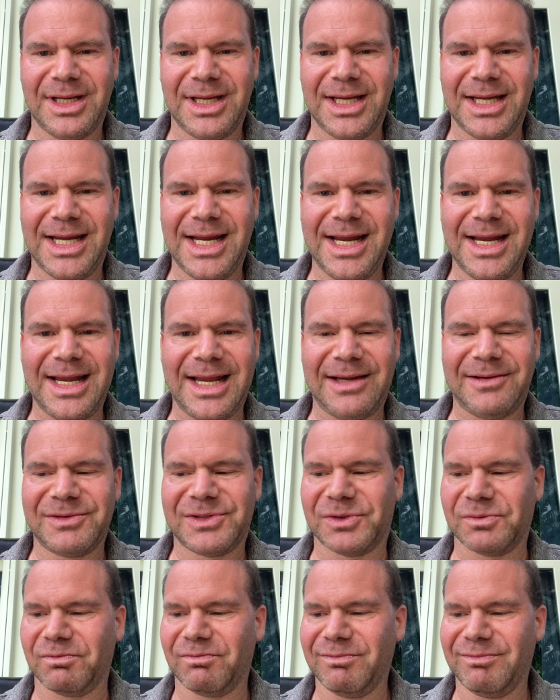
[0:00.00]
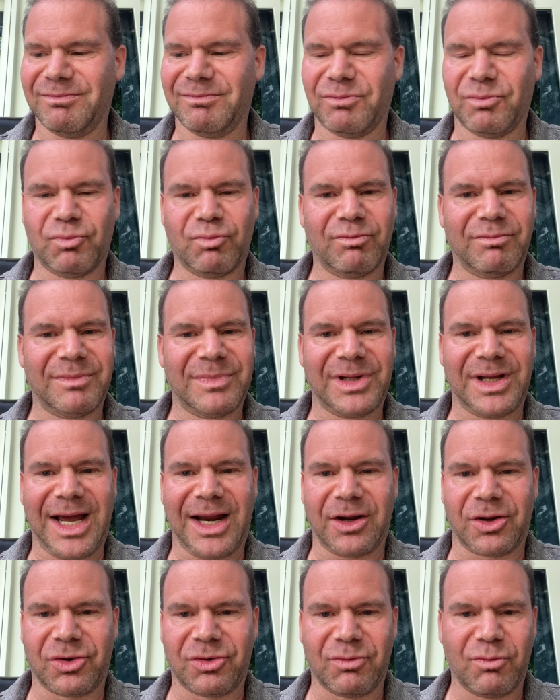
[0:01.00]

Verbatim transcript: He's got a